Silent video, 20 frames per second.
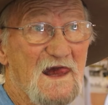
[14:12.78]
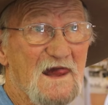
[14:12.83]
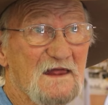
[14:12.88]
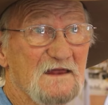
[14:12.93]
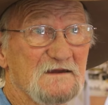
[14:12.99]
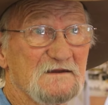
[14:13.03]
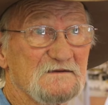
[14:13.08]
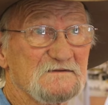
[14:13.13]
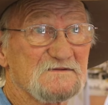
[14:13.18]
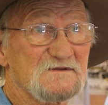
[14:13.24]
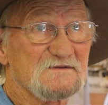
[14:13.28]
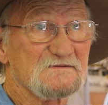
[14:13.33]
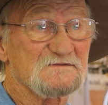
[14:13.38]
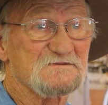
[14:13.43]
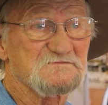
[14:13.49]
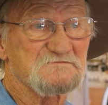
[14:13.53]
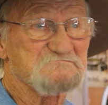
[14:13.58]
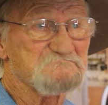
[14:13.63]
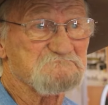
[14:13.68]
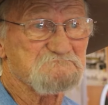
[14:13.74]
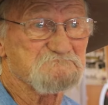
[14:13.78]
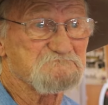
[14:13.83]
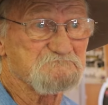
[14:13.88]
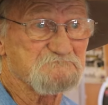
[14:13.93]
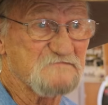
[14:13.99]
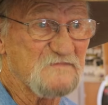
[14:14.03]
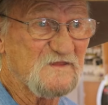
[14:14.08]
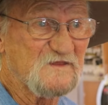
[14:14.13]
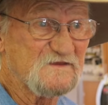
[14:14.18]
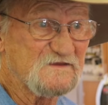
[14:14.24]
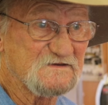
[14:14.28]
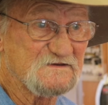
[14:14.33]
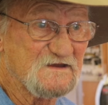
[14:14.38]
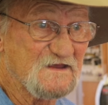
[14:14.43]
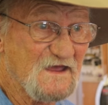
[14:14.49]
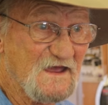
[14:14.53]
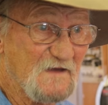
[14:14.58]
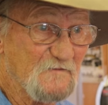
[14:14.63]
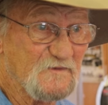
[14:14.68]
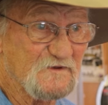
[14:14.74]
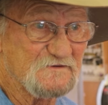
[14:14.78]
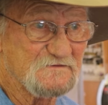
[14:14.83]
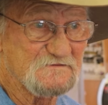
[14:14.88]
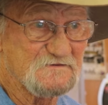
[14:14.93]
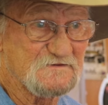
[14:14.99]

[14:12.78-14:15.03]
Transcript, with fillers: and it just didn't happen.